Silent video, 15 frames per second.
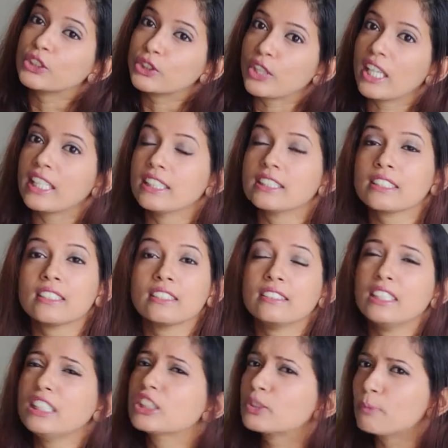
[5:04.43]
Try it,
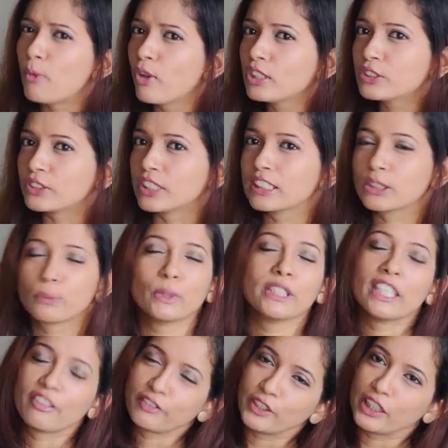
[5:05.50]
these small tricks will
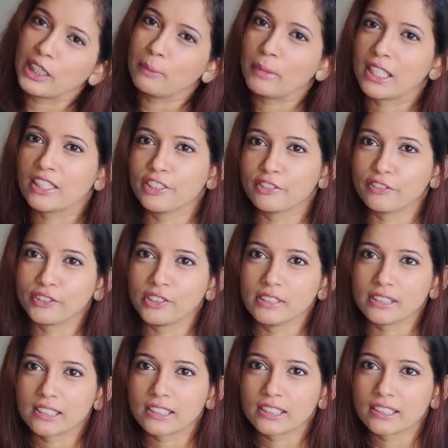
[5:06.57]
definitely make a
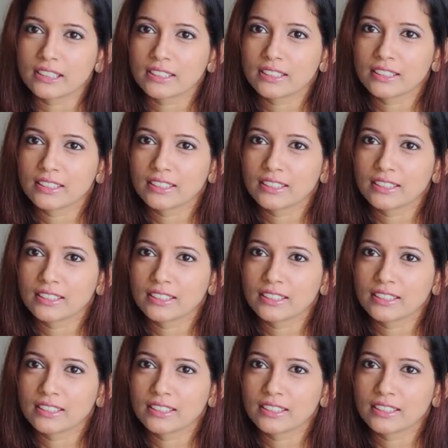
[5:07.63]
difference.